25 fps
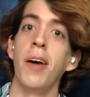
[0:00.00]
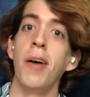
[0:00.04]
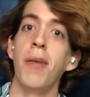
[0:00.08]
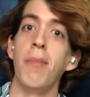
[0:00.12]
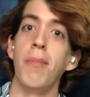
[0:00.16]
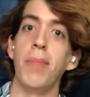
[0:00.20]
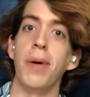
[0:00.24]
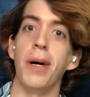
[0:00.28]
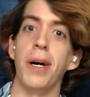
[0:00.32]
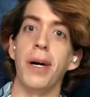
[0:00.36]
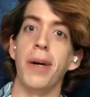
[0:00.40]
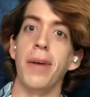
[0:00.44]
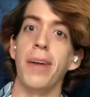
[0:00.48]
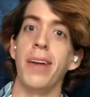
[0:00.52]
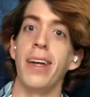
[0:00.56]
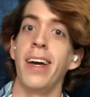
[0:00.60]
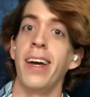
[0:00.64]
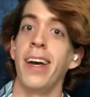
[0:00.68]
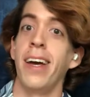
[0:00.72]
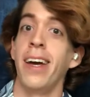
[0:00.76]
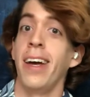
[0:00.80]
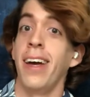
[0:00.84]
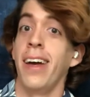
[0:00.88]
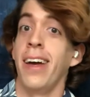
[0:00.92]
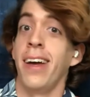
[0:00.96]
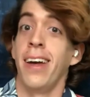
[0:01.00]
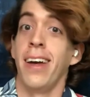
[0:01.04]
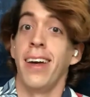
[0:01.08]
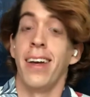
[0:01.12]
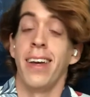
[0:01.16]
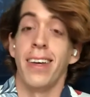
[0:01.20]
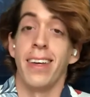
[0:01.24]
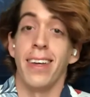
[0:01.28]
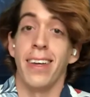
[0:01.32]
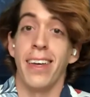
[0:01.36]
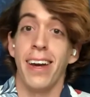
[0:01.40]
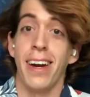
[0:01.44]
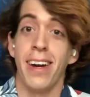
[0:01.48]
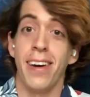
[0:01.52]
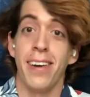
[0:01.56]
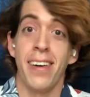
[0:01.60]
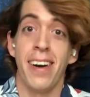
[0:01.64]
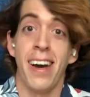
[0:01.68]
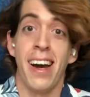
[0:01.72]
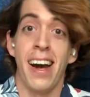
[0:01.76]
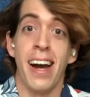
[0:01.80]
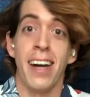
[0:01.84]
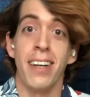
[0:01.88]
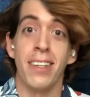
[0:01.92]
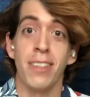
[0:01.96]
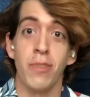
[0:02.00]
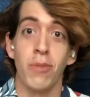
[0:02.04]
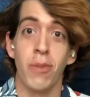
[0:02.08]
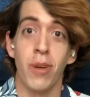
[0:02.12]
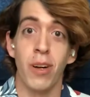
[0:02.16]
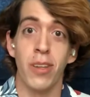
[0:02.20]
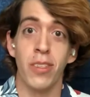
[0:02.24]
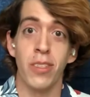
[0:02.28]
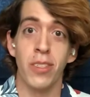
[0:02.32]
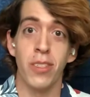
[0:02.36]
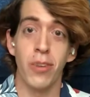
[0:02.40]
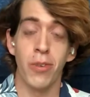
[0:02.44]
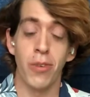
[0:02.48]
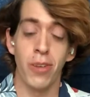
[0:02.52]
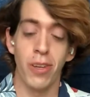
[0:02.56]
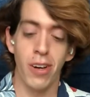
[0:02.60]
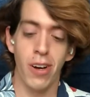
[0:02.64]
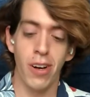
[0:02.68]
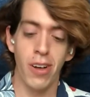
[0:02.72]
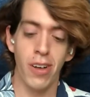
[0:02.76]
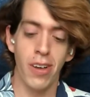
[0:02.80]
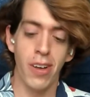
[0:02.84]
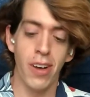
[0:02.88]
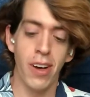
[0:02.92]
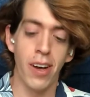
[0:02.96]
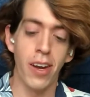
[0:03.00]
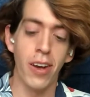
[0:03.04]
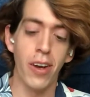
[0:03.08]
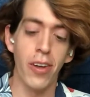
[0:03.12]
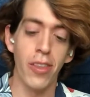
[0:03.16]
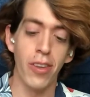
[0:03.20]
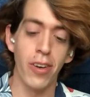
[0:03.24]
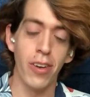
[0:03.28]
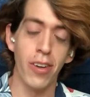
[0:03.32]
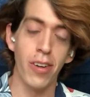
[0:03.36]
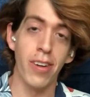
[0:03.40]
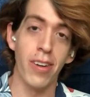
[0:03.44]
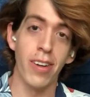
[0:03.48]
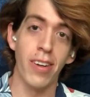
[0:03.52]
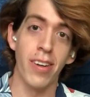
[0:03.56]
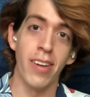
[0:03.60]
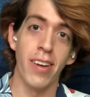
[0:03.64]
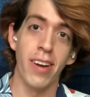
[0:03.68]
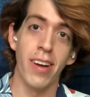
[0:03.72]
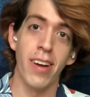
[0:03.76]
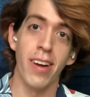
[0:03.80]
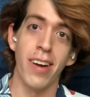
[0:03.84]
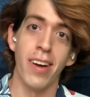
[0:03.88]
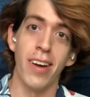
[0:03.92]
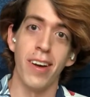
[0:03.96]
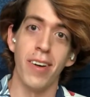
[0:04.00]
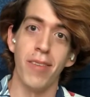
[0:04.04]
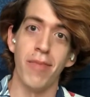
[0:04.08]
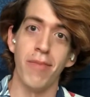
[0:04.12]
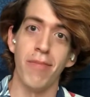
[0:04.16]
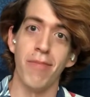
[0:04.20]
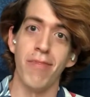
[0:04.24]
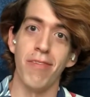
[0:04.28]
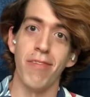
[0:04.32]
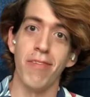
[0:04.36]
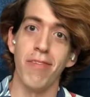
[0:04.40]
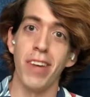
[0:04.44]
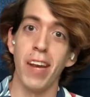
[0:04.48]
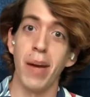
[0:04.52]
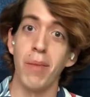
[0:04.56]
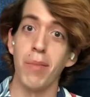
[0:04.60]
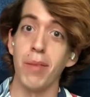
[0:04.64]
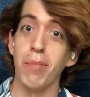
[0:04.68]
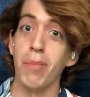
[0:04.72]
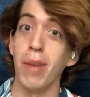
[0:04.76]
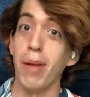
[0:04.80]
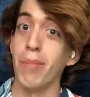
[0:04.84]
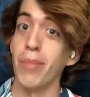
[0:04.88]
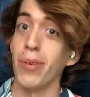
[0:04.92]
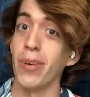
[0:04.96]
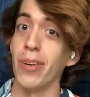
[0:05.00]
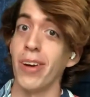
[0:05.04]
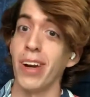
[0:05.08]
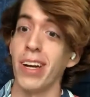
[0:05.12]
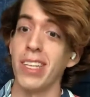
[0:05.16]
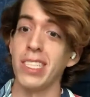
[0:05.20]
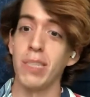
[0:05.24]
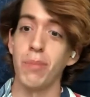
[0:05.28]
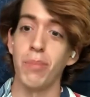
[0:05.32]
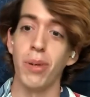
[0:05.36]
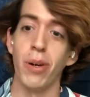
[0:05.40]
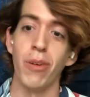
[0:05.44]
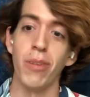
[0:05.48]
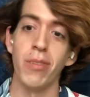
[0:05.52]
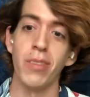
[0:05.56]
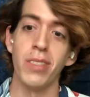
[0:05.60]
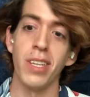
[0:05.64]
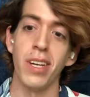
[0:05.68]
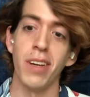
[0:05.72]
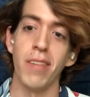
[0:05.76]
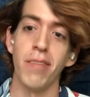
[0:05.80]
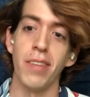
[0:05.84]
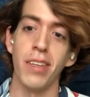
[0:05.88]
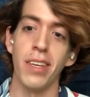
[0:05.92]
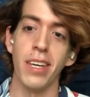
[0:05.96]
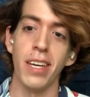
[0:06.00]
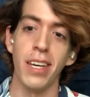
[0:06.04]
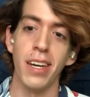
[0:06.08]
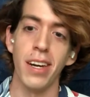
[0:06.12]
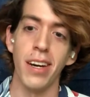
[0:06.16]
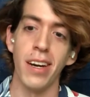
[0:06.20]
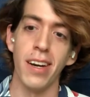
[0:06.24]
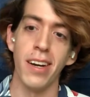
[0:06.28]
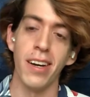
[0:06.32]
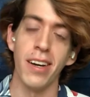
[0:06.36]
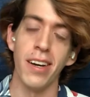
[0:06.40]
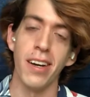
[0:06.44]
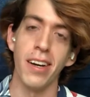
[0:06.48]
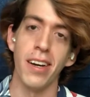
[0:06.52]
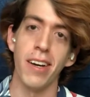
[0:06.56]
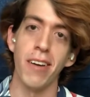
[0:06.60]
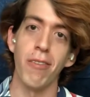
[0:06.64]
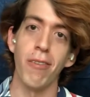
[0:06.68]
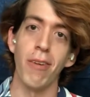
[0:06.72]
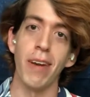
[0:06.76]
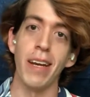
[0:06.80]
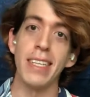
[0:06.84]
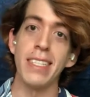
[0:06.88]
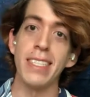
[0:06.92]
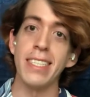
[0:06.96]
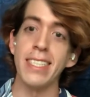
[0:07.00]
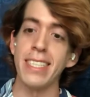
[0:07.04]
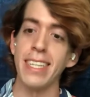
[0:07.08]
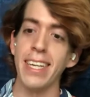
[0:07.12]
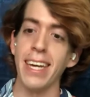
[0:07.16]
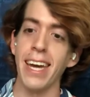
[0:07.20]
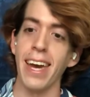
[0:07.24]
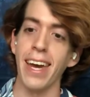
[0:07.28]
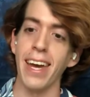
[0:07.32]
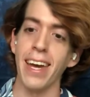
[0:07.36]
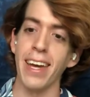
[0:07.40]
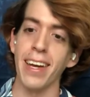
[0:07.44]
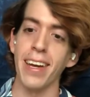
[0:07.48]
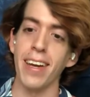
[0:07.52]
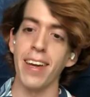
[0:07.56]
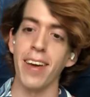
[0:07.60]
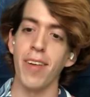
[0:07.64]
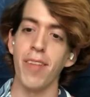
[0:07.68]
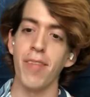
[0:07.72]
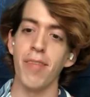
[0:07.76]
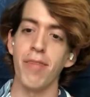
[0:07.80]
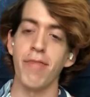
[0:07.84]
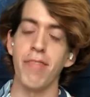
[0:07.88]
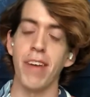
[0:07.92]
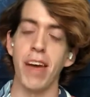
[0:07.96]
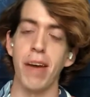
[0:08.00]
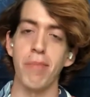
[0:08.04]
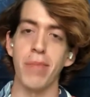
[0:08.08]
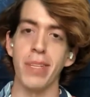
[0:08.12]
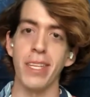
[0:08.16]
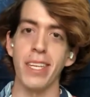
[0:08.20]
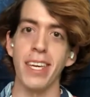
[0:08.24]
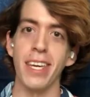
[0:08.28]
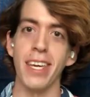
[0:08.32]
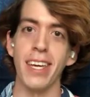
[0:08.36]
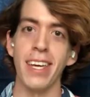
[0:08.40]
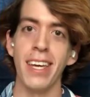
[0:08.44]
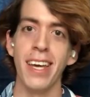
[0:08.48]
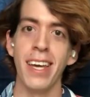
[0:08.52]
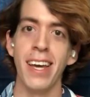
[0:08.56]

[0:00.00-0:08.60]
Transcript: But yeah, I just wanted to show y'all another family member, I suppose, of the Araceae family.